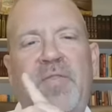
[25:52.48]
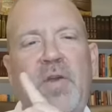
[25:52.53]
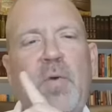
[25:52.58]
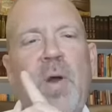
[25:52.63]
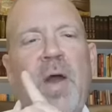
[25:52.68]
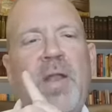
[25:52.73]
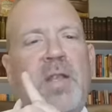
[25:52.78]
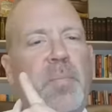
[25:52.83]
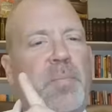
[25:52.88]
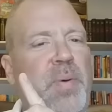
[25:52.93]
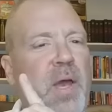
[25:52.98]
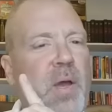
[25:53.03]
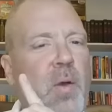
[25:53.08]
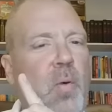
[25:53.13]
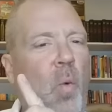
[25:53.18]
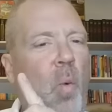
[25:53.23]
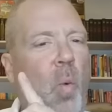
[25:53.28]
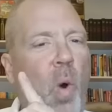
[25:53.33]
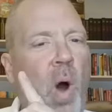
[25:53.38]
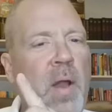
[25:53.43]
if you had to
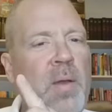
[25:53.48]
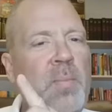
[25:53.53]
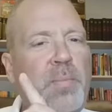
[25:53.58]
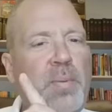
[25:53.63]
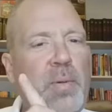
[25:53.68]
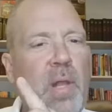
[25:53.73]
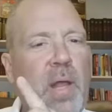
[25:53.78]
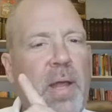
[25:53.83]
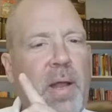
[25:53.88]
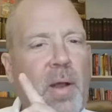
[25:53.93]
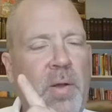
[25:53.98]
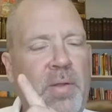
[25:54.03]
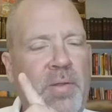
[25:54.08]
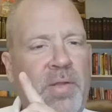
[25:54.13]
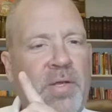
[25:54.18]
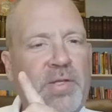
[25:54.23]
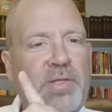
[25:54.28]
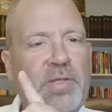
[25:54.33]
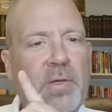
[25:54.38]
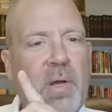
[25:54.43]
pick one player
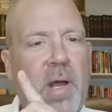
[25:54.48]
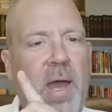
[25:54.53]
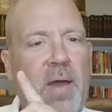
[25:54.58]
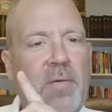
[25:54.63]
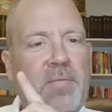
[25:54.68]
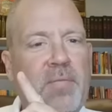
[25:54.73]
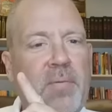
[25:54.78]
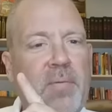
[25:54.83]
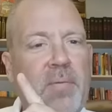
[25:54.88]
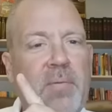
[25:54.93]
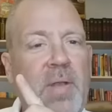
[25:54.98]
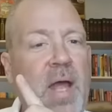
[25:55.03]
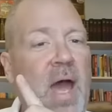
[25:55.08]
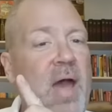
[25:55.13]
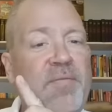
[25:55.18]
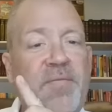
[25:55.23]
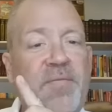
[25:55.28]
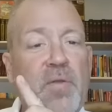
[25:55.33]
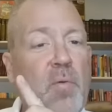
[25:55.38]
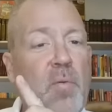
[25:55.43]
in this draft,
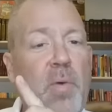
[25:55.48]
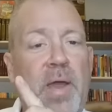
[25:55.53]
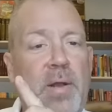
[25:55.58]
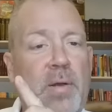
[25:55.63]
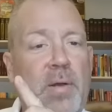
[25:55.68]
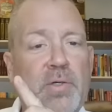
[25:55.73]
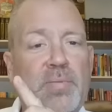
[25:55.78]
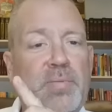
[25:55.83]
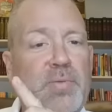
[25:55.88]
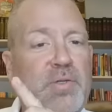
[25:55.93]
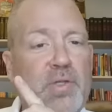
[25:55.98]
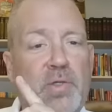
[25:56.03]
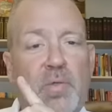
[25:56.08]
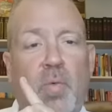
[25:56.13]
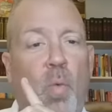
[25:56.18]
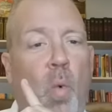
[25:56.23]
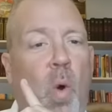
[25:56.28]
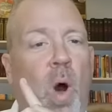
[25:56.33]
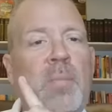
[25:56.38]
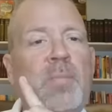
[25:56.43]
not for the Raiders,
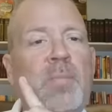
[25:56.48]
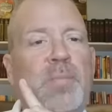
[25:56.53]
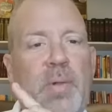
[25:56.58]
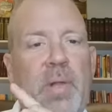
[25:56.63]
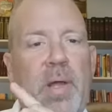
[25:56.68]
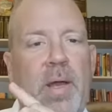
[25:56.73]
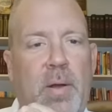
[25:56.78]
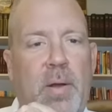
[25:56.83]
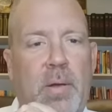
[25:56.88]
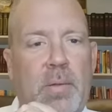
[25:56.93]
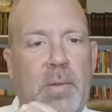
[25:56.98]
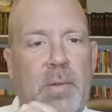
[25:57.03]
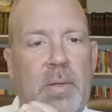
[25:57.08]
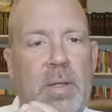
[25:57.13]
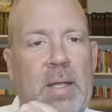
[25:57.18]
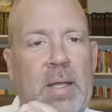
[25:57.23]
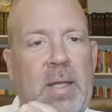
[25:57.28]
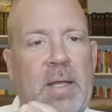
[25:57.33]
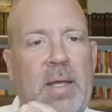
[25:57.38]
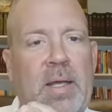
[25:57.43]
just one player
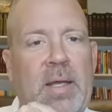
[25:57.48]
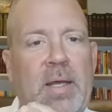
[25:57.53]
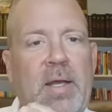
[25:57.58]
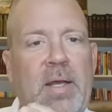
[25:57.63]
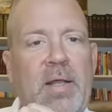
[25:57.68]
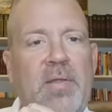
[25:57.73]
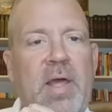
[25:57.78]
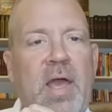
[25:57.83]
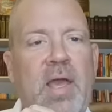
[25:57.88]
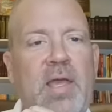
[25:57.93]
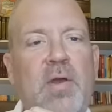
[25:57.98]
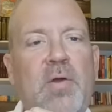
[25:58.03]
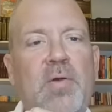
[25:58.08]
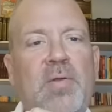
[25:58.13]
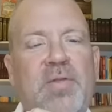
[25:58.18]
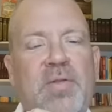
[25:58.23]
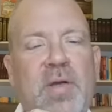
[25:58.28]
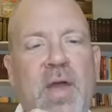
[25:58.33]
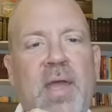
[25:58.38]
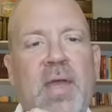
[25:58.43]
that
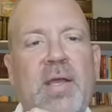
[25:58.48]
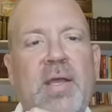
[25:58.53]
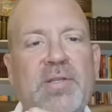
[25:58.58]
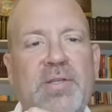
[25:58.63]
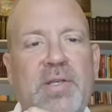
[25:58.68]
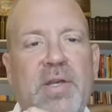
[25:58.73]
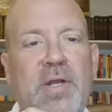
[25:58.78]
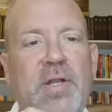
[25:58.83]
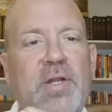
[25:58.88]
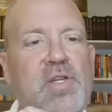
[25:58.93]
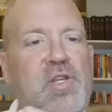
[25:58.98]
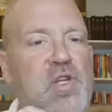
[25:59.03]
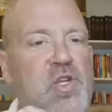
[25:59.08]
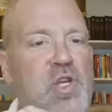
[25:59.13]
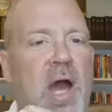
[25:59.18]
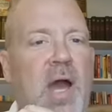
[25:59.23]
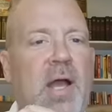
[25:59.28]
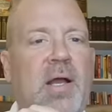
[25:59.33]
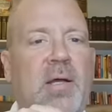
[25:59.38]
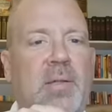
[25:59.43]
you think is going to
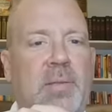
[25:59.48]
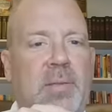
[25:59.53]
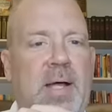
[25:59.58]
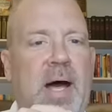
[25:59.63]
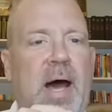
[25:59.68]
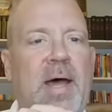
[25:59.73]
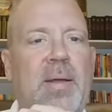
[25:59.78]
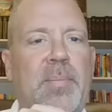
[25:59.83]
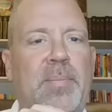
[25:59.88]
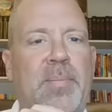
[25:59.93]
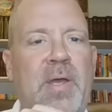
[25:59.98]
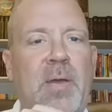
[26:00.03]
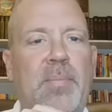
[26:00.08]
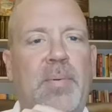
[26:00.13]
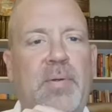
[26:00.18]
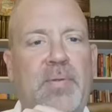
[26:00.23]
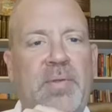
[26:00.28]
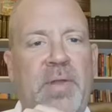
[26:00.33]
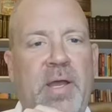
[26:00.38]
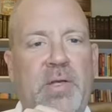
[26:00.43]
shock a lot of
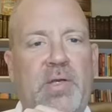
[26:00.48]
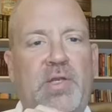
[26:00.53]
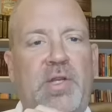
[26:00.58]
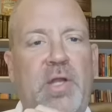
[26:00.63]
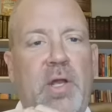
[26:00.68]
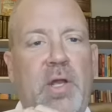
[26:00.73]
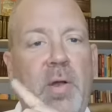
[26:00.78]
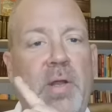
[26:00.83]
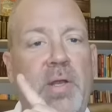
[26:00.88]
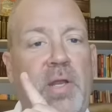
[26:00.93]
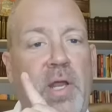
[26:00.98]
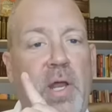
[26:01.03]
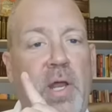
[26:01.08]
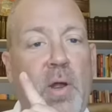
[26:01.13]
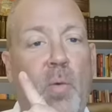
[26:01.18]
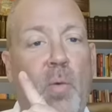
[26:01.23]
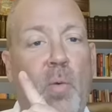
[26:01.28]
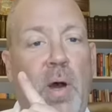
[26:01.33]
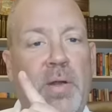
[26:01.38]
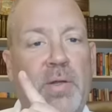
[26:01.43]
people next year in
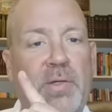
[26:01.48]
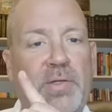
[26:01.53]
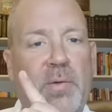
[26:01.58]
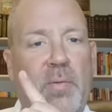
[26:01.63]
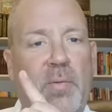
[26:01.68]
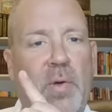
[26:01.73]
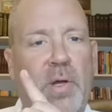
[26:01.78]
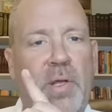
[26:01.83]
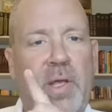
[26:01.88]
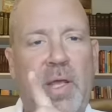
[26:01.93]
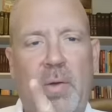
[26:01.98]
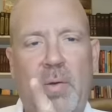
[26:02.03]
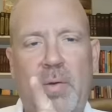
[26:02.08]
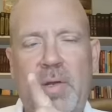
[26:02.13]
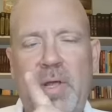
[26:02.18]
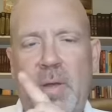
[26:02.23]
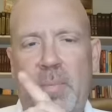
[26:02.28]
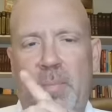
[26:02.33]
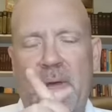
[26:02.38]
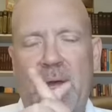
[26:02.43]
year one as a rookie,
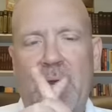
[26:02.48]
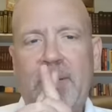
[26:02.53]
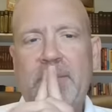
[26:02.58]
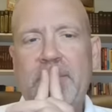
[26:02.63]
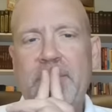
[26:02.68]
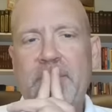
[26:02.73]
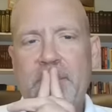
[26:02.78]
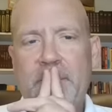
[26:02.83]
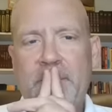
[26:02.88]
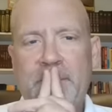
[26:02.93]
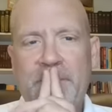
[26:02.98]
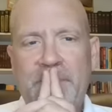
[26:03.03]
who do you pick?